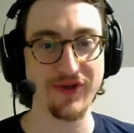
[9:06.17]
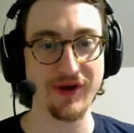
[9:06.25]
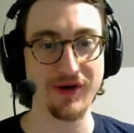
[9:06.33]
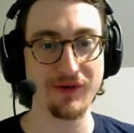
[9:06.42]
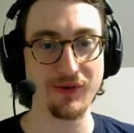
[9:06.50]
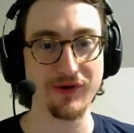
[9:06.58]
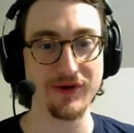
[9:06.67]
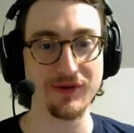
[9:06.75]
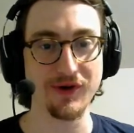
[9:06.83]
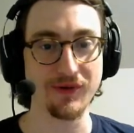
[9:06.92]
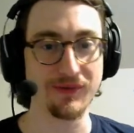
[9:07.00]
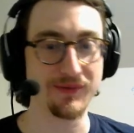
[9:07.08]
there, or you
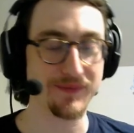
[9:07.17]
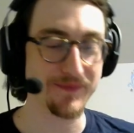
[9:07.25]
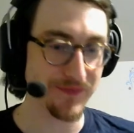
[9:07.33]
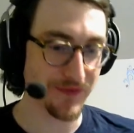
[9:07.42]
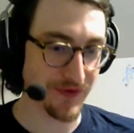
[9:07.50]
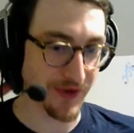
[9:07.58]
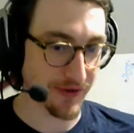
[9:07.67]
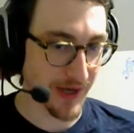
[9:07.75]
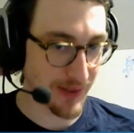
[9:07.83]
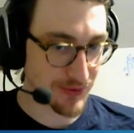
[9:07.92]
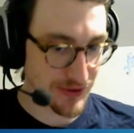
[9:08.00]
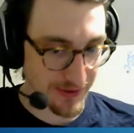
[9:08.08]
go the other
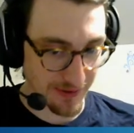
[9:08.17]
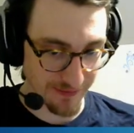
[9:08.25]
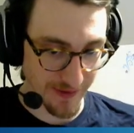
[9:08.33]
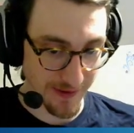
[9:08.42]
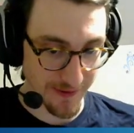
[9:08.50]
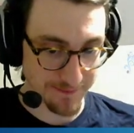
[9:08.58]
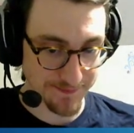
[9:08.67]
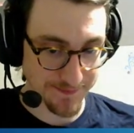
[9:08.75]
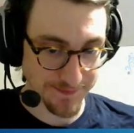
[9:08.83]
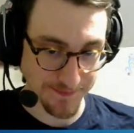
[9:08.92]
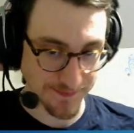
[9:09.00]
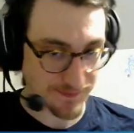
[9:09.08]
option of
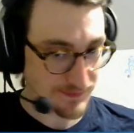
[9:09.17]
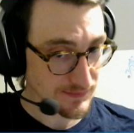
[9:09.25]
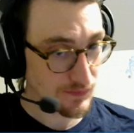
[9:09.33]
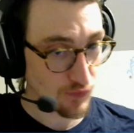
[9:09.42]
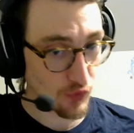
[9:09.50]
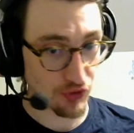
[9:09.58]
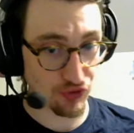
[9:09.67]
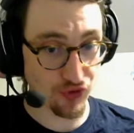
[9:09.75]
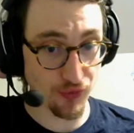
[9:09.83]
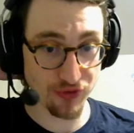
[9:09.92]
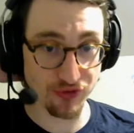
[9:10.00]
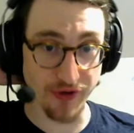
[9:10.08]

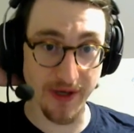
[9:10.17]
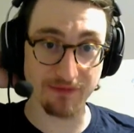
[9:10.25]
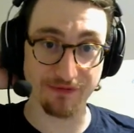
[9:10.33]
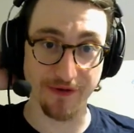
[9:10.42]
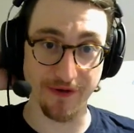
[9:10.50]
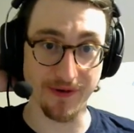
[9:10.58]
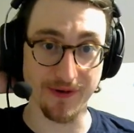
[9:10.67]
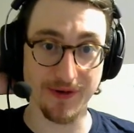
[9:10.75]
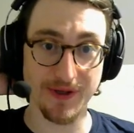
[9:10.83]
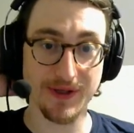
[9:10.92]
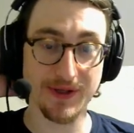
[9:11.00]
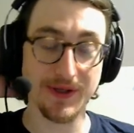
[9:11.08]
Super Strain for
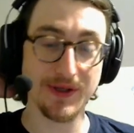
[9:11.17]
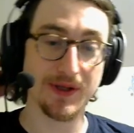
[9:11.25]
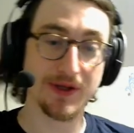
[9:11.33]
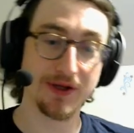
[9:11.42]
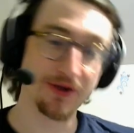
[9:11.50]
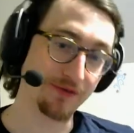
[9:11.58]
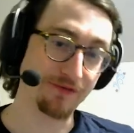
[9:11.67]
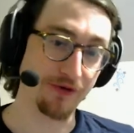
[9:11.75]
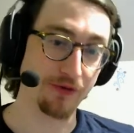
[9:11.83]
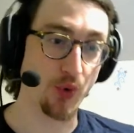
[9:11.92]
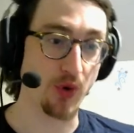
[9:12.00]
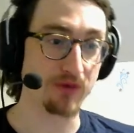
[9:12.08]

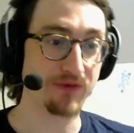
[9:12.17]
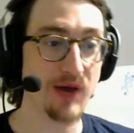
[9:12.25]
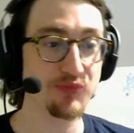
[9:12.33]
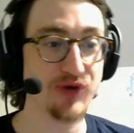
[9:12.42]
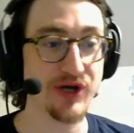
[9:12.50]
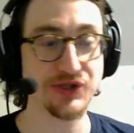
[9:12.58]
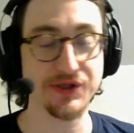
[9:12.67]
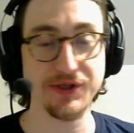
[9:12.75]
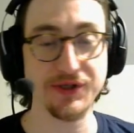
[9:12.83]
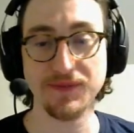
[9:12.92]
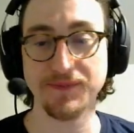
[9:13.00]
more rot pressure.